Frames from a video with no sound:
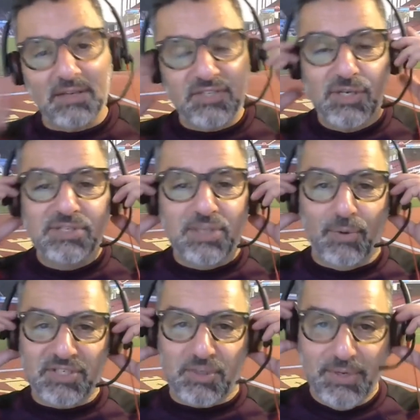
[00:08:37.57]
does use the
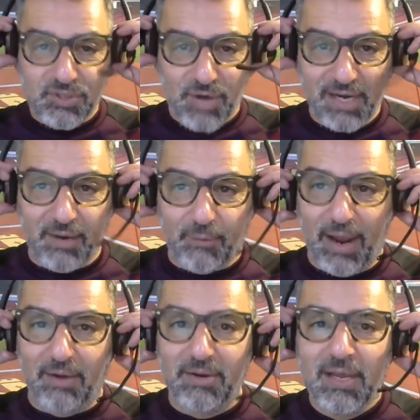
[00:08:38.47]
Rush Green training
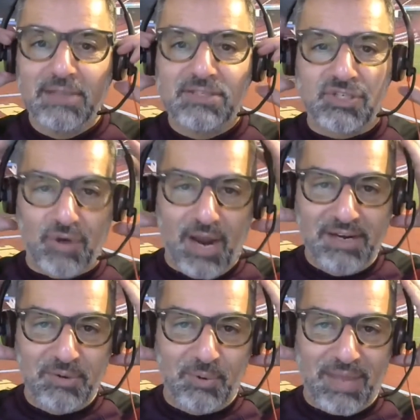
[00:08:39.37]
ground to
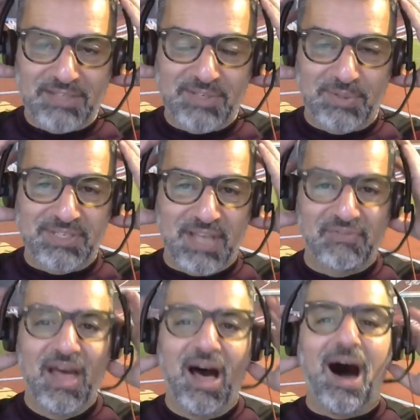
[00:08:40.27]
train and all that sort of stuff.